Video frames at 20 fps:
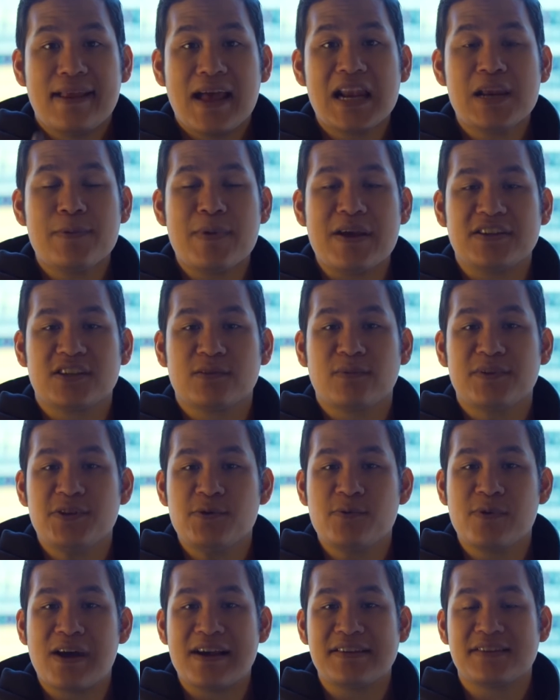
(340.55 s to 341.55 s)
Anyway, so what do
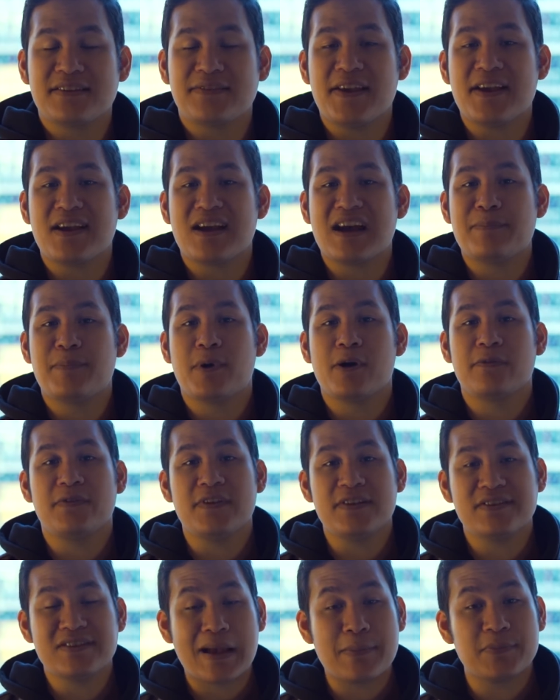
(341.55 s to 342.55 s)
you guys think about
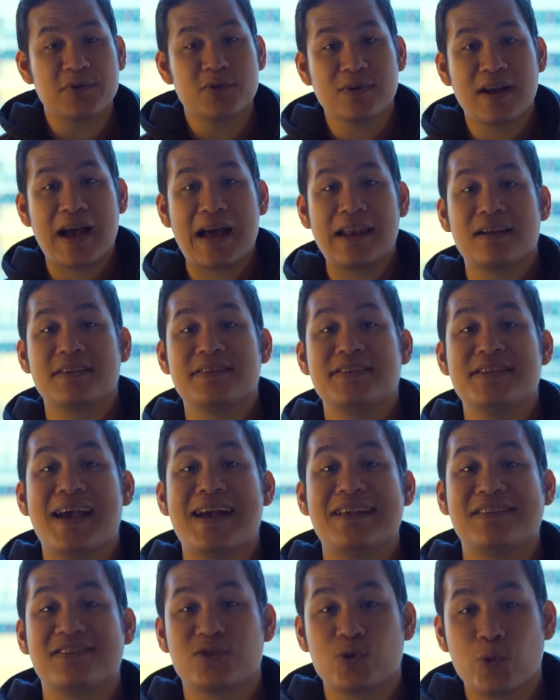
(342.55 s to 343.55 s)
the Samsung Galaxy
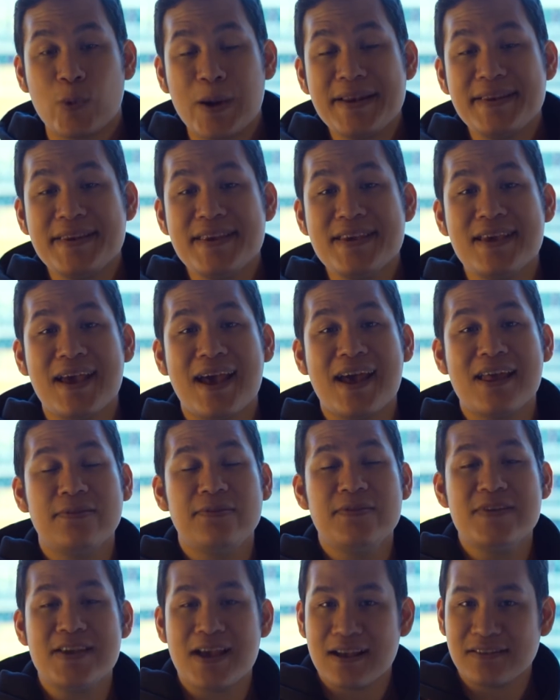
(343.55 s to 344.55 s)
S20
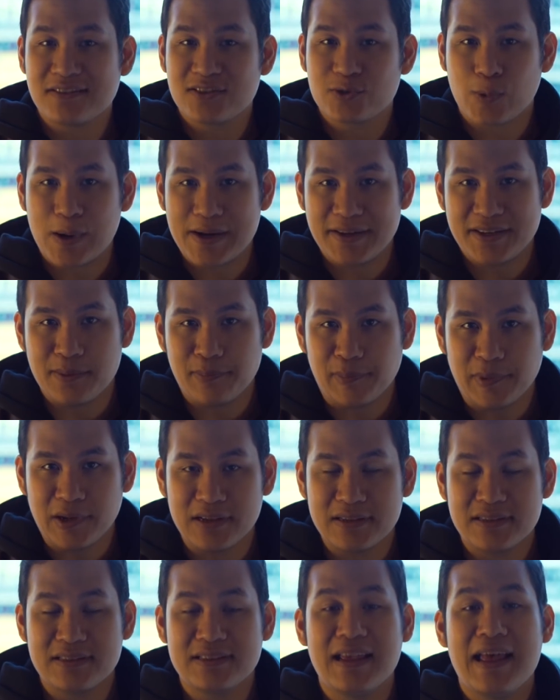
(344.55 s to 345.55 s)
and the S20
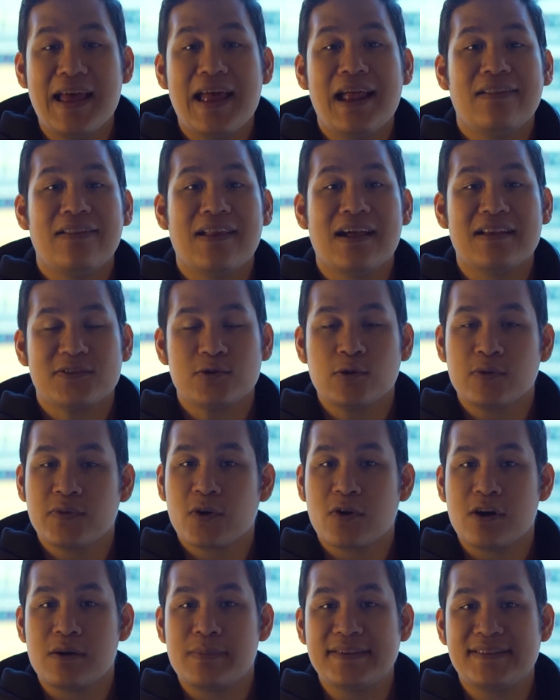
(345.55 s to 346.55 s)
Plus? Let us know in
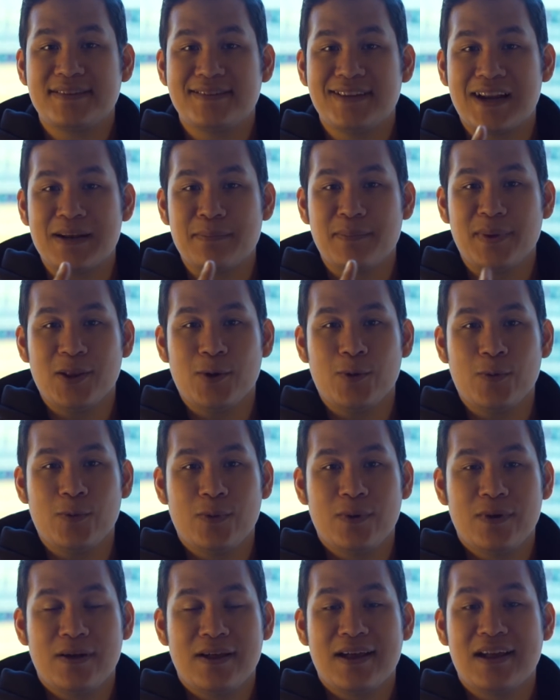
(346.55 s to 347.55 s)
the comments down below.
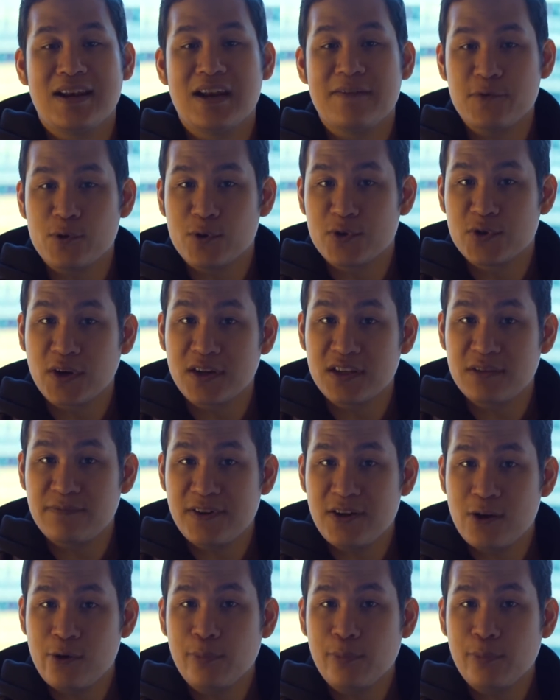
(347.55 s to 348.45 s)
And if you enjoyed this video,